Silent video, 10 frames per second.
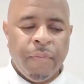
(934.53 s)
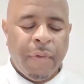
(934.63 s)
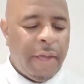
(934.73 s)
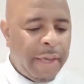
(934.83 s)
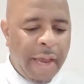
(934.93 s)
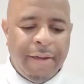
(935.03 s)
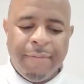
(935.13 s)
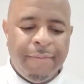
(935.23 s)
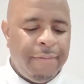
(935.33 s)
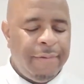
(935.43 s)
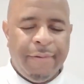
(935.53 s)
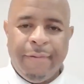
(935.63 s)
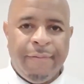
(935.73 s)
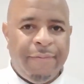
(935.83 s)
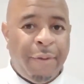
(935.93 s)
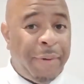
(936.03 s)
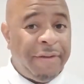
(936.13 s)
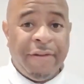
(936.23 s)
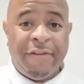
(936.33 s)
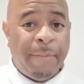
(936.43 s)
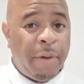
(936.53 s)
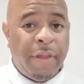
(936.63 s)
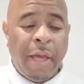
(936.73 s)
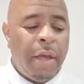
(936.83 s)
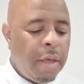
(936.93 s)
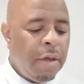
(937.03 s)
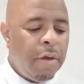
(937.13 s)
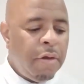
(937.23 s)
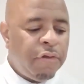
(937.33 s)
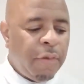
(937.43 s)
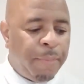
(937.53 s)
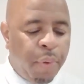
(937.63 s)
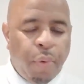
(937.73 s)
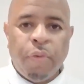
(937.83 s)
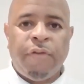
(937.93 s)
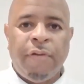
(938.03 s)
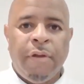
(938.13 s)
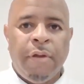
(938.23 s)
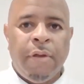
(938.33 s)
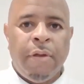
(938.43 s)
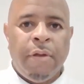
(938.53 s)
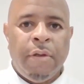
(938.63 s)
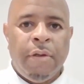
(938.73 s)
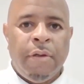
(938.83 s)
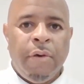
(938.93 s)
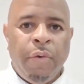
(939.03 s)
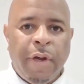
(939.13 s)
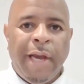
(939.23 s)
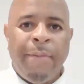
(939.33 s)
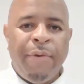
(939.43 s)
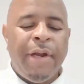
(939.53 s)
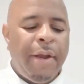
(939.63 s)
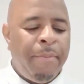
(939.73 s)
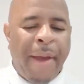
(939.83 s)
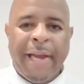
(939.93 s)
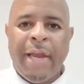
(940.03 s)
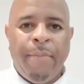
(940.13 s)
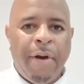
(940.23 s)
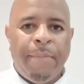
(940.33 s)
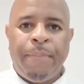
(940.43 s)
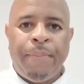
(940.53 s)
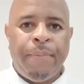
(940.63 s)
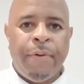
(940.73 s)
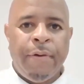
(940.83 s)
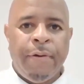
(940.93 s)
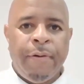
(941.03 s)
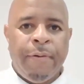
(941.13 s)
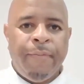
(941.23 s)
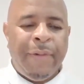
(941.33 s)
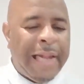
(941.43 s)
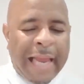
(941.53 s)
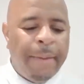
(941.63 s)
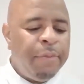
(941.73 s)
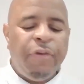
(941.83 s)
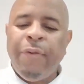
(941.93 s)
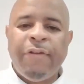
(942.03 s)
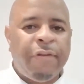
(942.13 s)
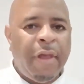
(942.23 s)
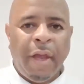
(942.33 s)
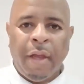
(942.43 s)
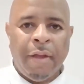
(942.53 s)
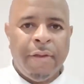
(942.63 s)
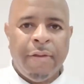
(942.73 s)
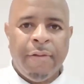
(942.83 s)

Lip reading: Again, repeating the same old thing, support Unai Emery, back him up, let him do his thing.